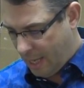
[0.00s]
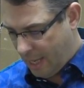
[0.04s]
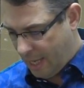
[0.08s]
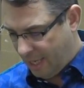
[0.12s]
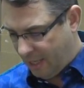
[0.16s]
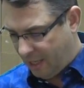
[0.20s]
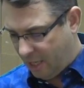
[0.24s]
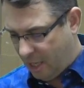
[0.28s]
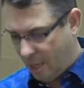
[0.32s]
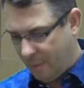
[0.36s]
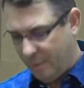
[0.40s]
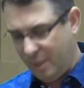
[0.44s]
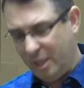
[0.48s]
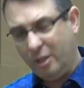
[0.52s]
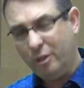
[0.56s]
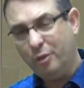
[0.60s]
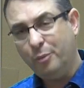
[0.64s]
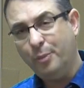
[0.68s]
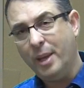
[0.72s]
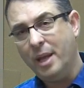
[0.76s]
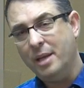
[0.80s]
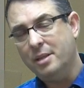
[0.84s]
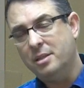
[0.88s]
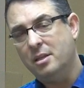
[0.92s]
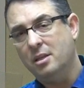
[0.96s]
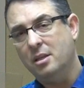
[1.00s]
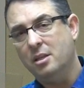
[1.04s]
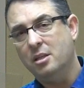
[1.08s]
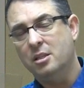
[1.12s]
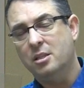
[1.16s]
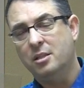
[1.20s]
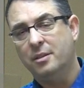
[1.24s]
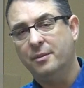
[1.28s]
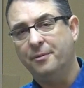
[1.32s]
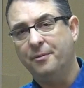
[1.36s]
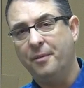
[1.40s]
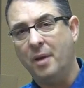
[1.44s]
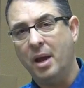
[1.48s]
Income and
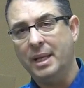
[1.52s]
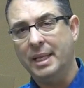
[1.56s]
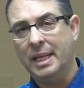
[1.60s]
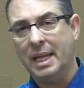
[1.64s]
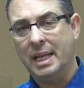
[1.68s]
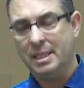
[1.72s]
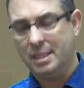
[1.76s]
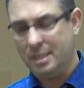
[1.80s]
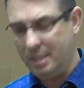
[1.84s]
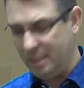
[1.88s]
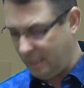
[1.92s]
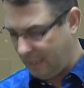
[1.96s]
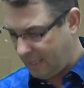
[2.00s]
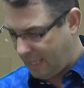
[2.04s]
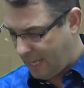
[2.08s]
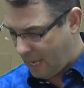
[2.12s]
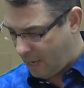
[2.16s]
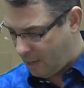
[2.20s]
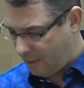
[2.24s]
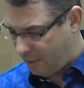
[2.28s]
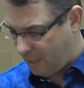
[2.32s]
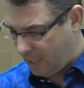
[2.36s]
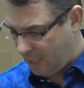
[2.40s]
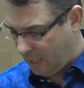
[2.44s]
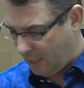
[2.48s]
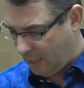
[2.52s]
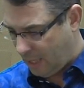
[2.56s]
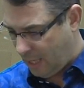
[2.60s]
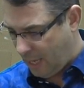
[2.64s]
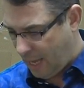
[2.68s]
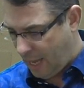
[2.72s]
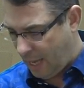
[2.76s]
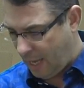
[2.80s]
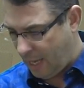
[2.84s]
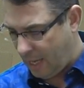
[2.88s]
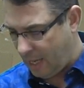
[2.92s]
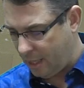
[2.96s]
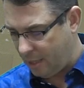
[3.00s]
expenses, finance and accounting,
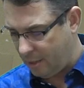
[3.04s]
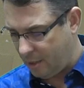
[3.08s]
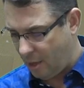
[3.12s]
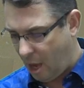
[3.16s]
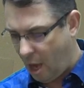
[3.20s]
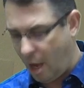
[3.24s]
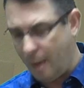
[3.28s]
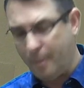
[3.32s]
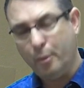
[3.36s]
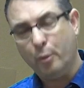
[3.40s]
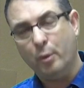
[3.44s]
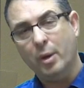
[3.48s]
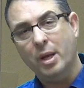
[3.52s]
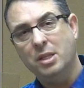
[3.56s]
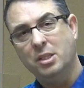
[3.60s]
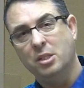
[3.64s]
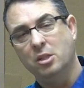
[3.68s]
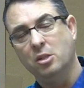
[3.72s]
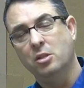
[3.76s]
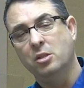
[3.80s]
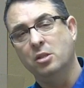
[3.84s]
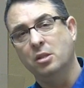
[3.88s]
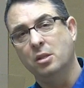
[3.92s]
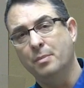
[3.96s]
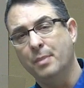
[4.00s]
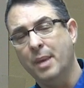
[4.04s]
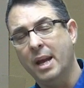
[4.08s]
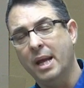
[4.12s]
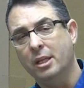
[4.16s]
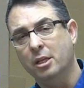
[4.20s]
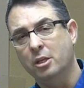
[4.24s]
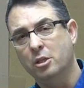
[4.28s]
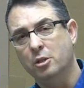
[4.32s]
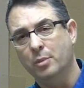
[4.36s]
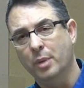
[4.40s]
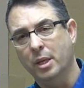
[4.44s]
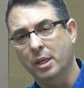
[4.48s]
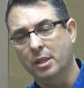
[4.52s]
and operations and
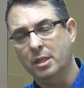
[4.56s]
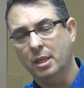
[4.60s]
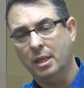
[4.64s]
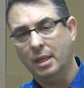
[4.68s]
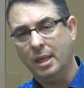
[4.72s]
management.